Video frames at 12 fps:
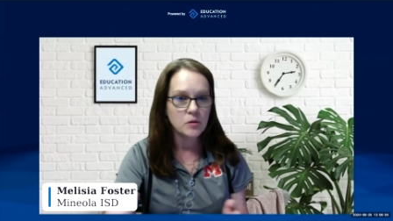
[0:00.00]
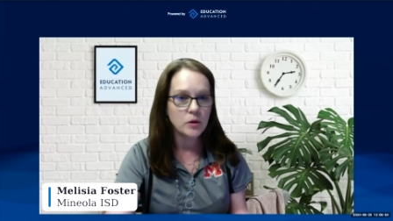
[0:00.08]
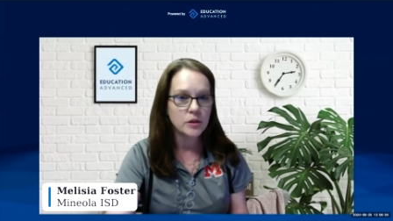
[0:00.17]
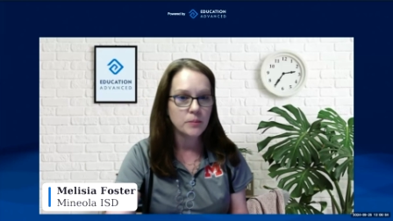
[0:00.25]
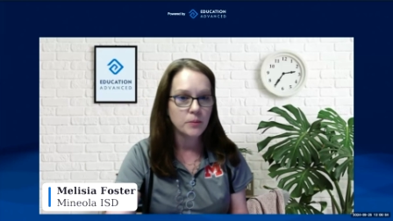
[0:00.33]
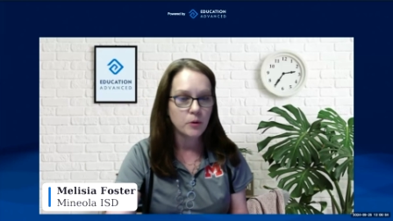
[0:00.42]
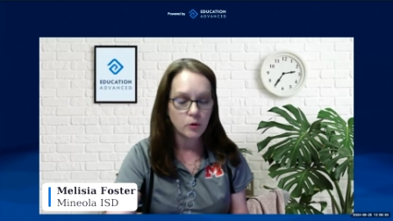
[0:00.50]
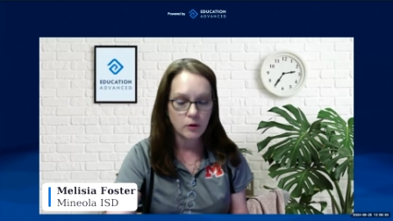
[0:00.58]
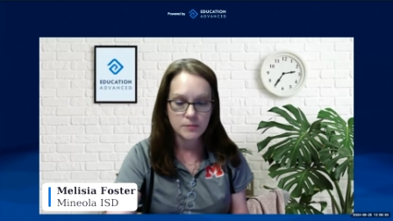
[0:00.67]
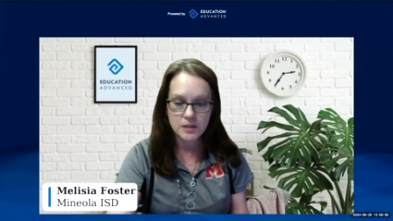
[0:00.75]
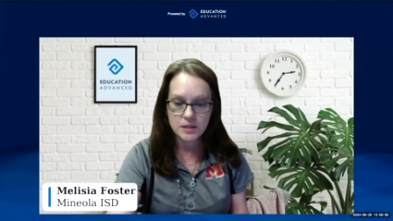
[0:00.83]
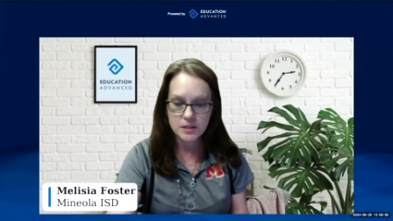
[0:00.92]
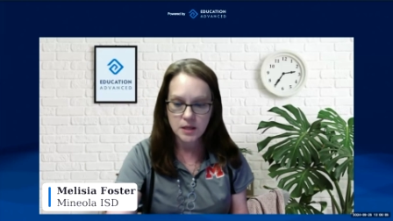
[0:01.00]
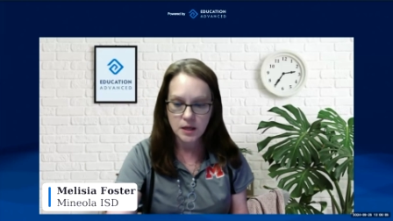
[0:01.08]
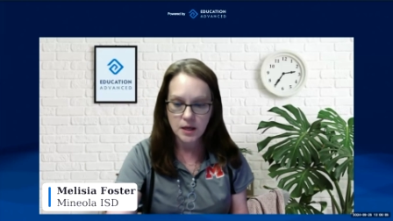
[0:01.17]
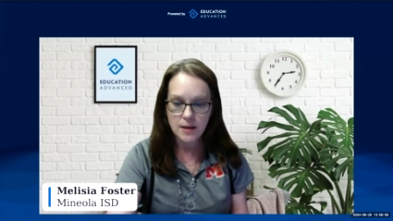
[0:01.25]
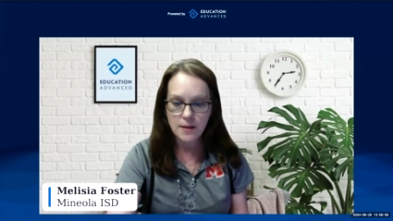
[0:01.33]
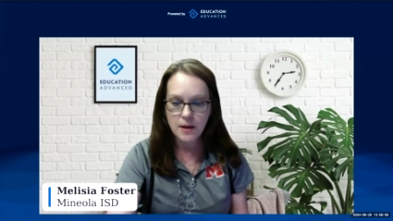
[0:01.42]
with the programs of
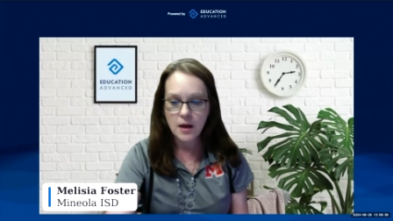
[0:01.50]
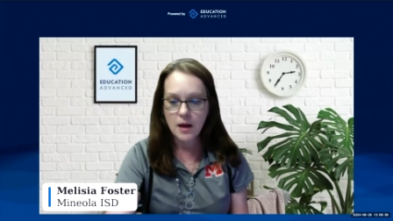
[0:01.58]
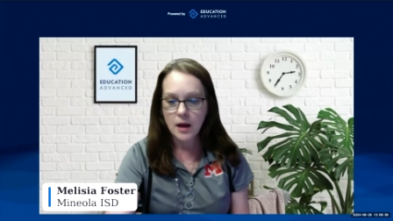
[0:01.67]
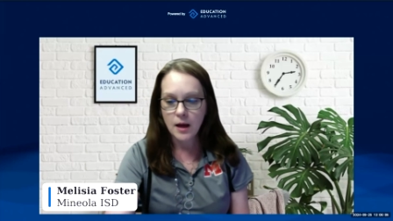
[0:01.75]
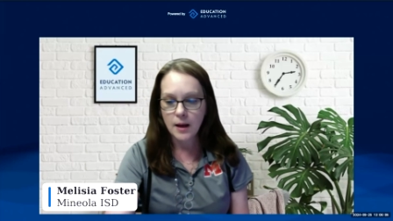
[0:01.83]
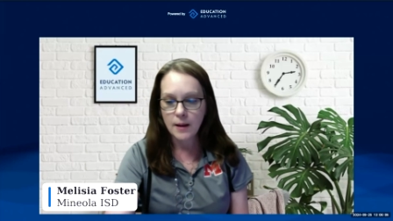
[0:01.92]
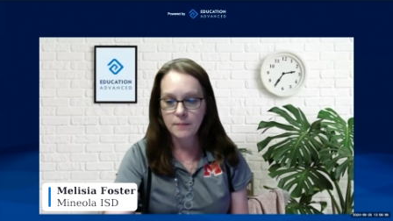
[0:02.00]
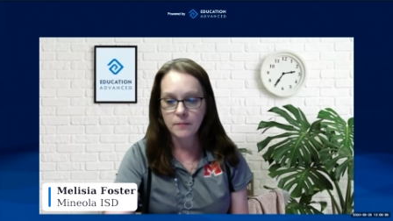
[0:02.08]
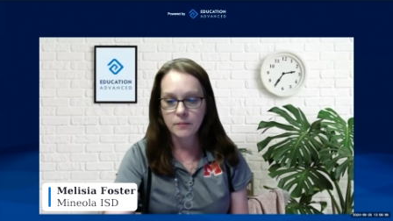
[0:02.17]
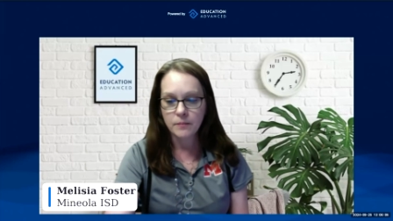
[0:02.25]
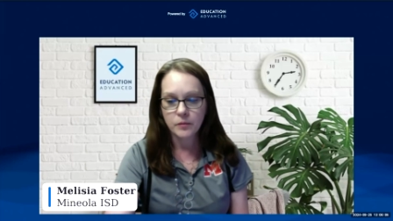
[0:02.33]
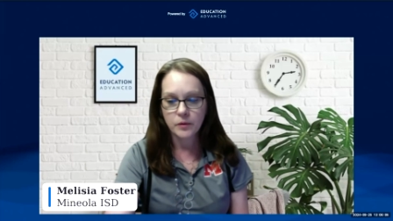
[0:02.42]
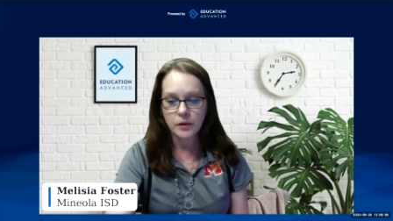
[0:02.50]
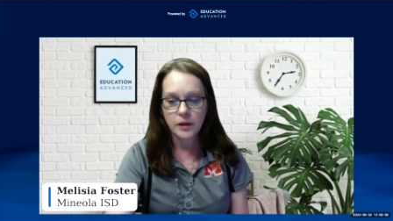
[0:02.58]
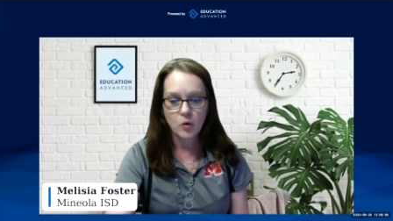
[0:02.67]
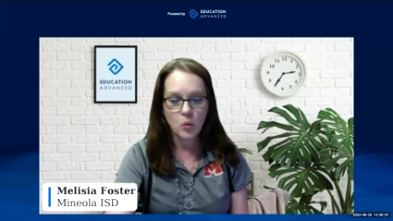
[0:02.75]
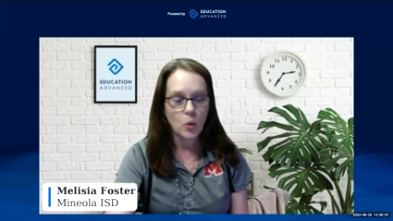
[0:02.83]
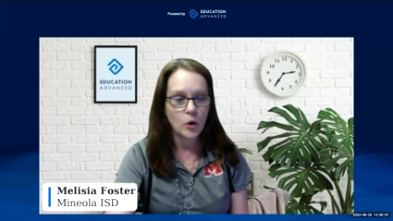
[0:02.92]
study. Um,
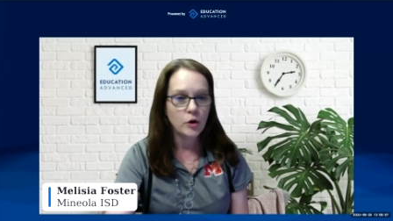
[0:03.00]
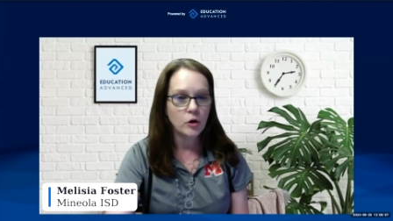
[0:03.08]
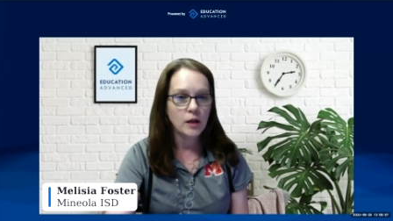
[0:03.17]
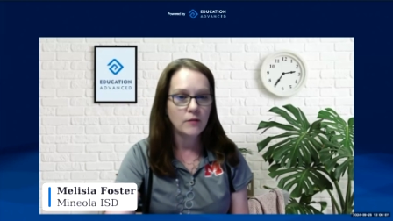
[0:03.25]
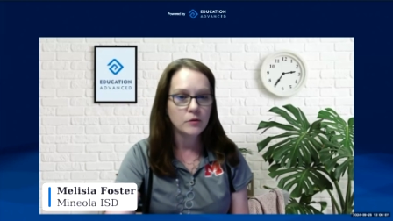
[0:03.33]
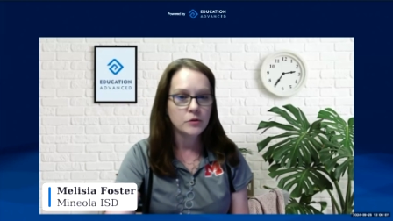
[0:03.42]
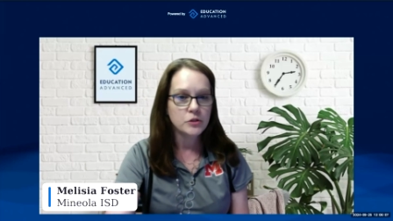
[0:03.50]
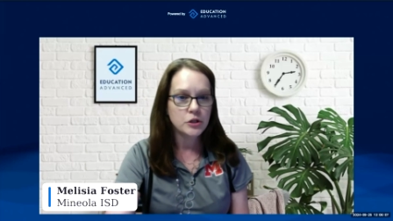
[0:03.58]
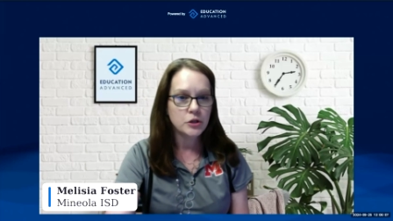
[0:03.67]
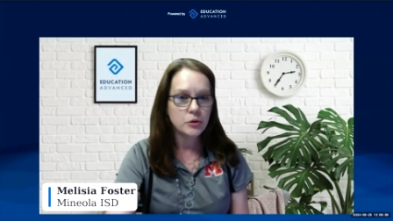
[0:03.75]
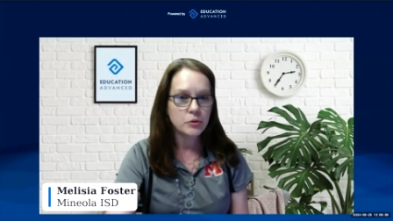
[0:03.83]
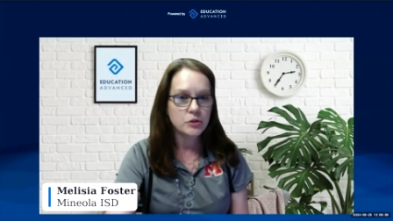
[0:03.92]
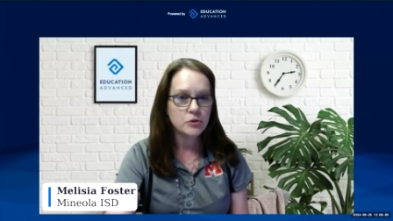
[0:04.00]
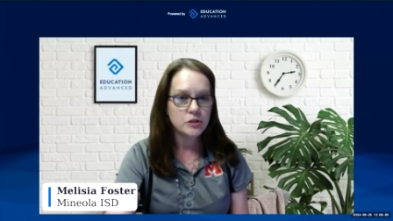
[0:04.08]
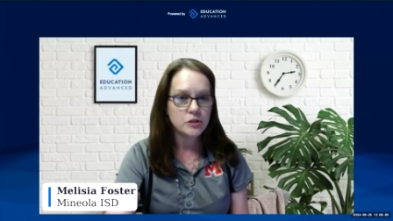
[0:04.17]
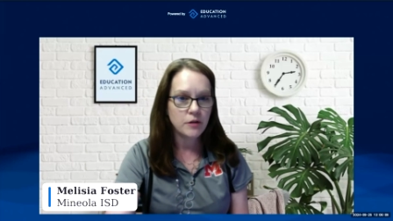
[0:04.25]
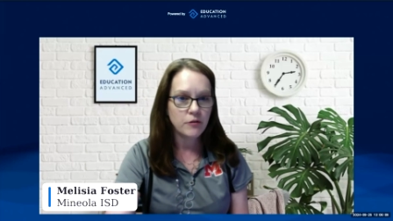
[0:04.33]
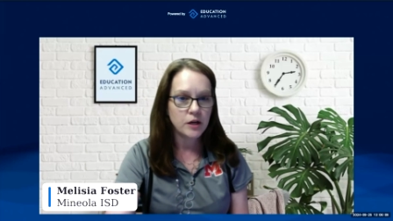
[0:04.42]
level one or level two
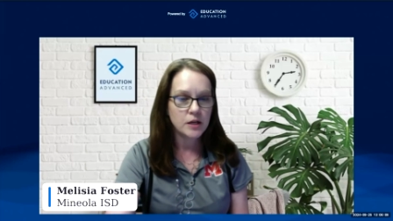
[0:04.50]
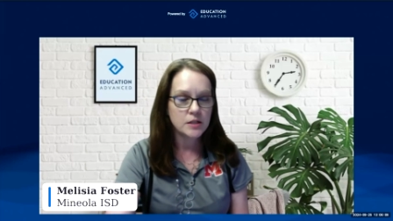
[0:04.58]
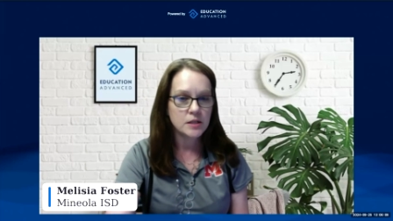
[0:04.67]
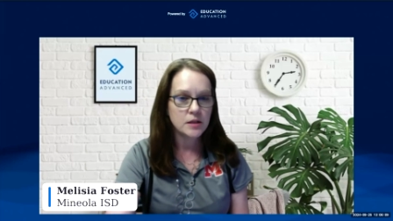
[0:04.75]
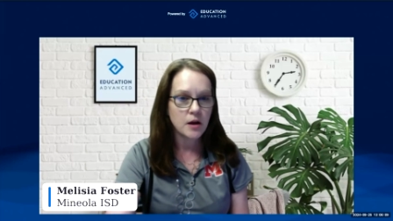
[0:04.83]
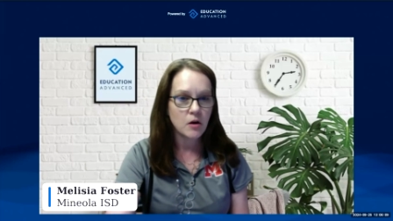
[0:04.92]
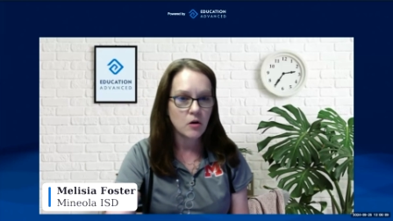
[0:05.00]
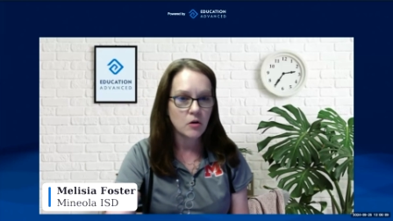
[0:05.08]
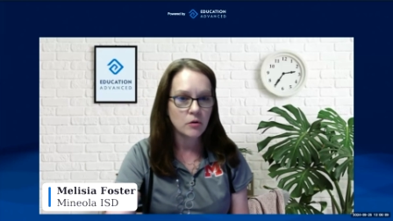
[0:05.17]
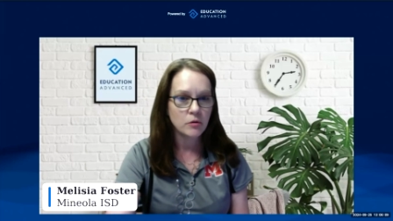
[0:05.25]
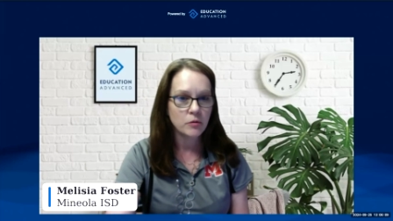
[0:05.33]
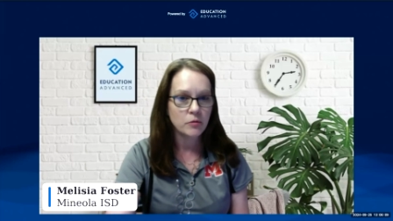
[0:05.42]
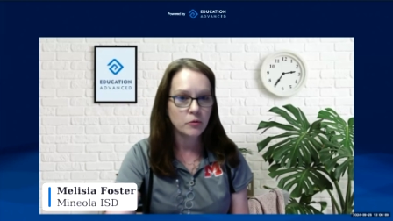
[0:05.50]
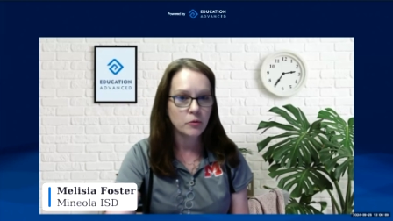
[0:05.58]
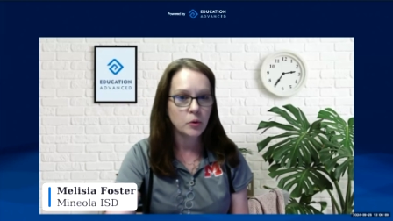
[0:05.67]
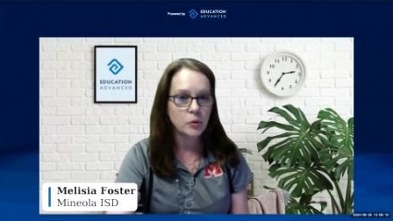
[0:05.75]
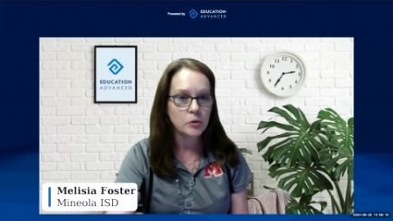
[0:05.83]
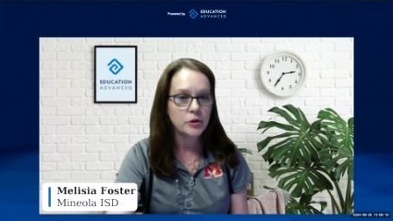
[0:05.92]
certificates that they earn
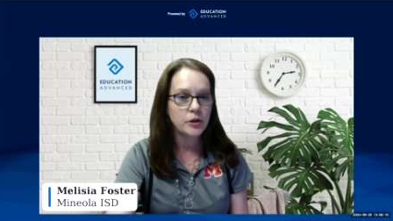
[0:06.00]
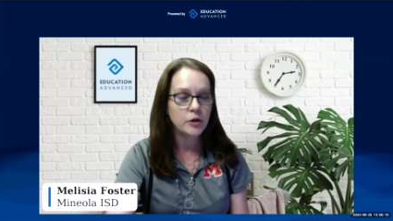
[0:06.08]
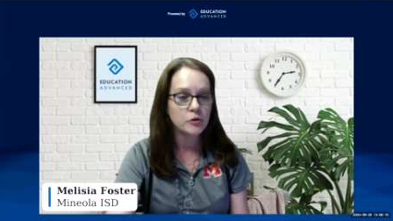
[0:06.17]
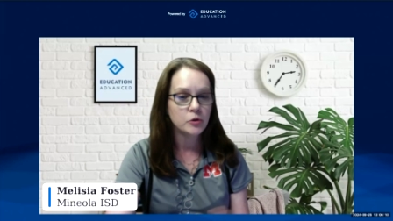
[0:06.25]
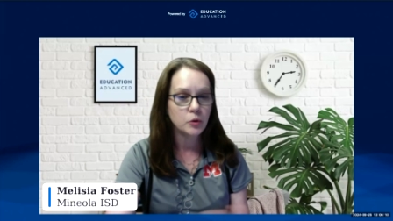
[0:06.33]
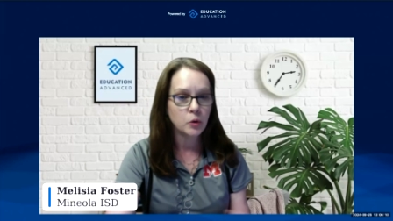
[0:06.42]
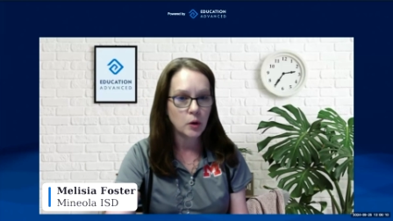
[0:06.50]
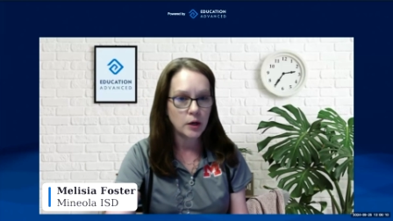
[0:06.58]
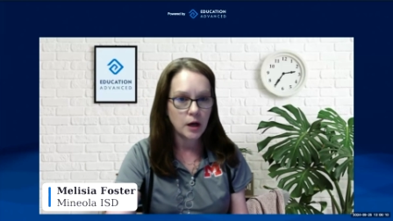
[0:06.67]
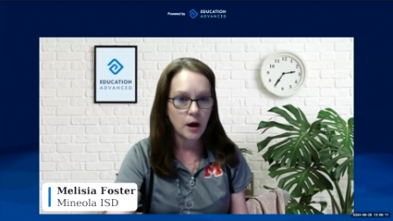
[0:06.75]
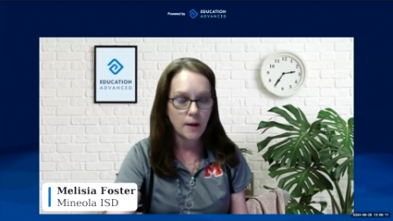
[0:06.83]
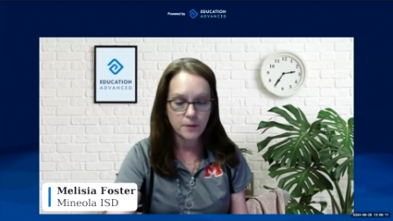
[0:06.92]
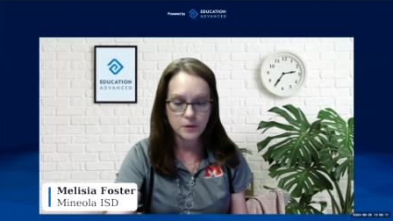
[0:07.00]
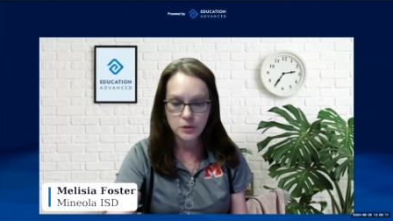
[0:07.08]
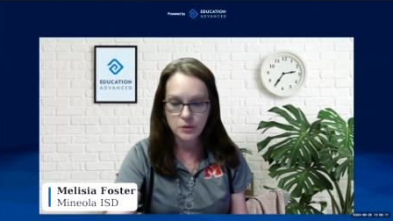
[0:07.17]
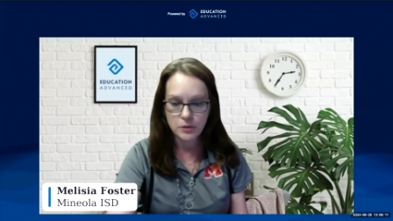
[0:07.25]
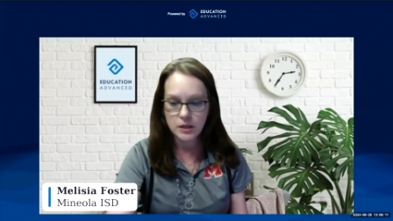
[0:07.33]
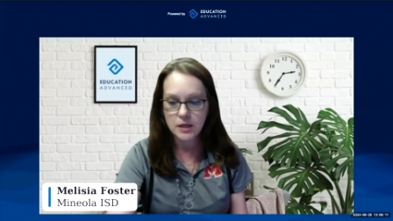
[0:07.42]
through their dual credit
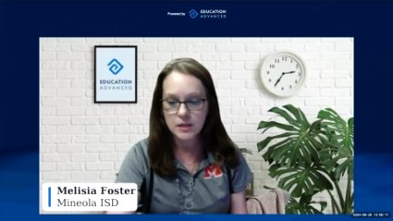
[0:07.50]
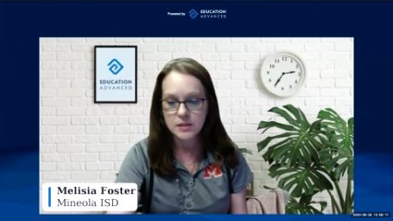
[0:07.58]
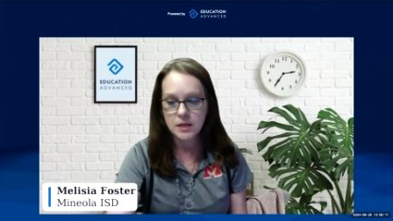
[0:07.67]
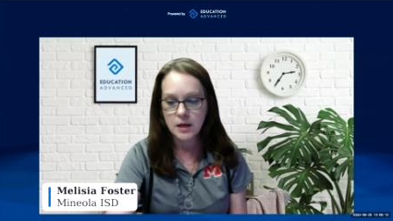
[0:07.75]
opportunities.